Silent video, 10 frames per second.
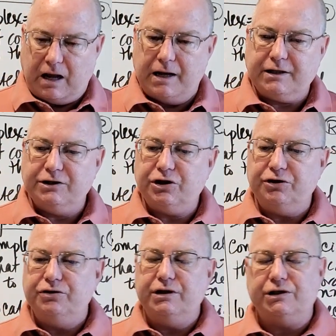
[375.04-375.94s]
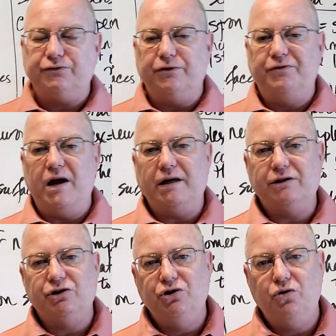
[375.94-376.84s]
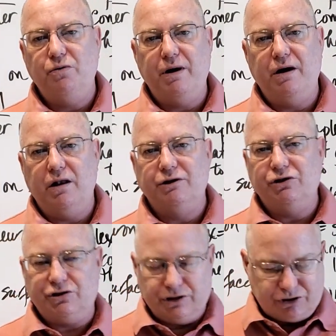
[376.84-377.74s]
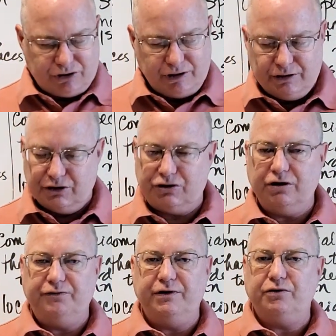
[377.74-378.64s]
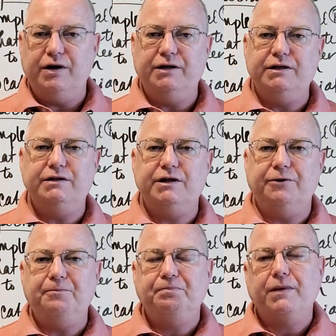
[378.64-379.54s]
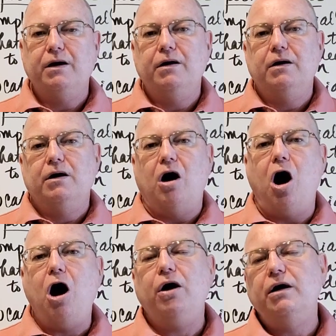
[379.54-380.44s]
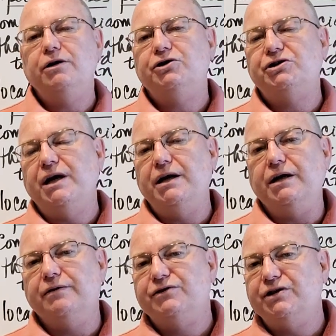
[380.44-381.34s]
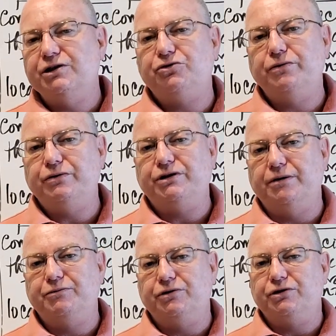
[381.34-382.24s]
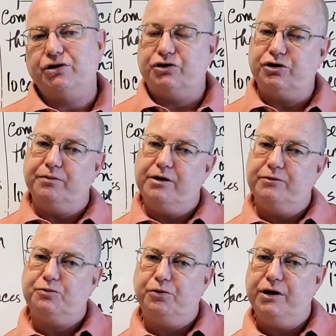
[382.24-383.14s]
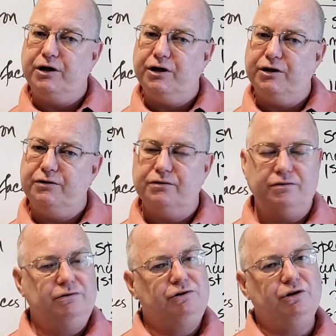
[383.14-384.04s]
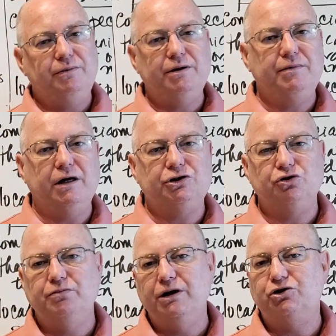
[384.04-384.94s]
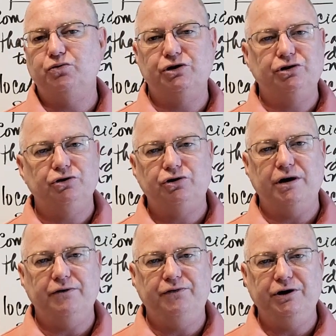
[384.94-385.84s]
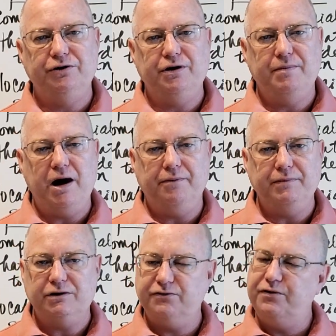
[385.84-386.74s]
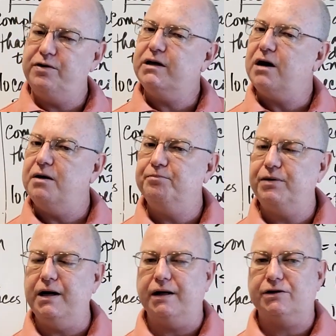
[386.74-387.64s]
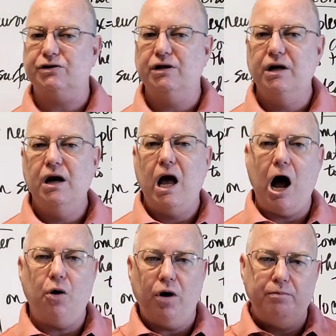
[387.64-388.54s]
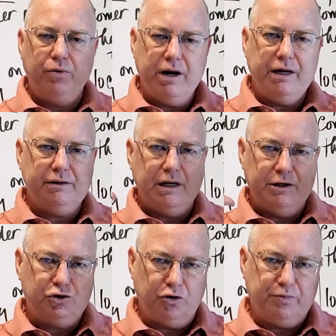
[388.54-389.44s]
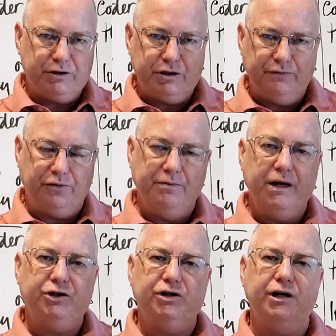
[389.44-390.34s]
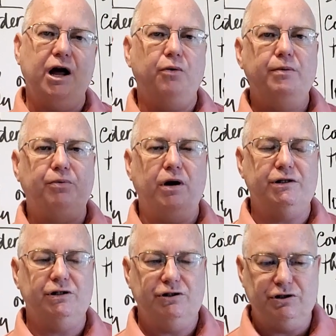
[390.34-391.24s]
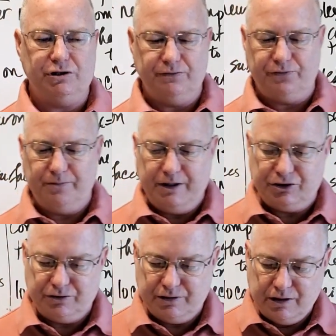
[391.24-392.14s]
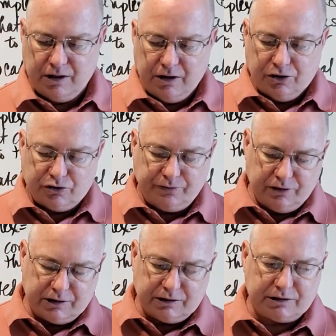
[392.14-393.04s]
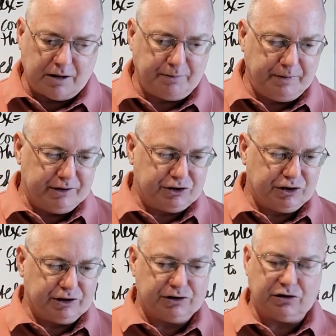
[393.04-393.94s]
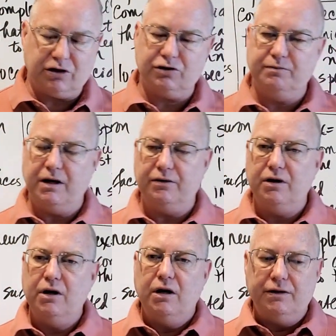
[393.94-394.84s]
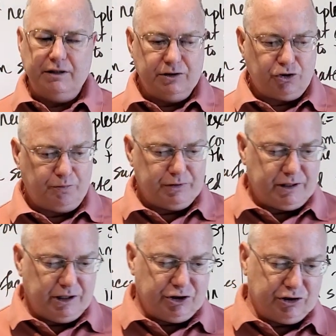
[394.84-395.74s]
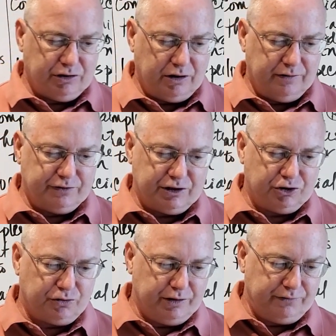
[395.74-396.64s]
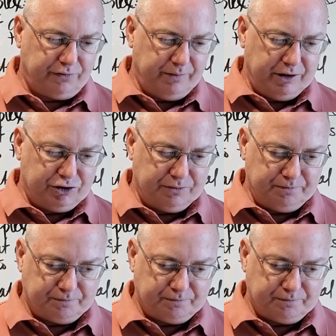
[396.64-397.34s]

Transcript: I can tell you this for a fact, as a neurobiologist that studied this stuff in great detail, our understanding of sensory receptors, some of them is pretty good, some of them not so much. We're still trying to figure them out. It's very complex how our brain interprets information and how we process this information. So if you look at the top of page 6, it talks about the interpretation of sensory information.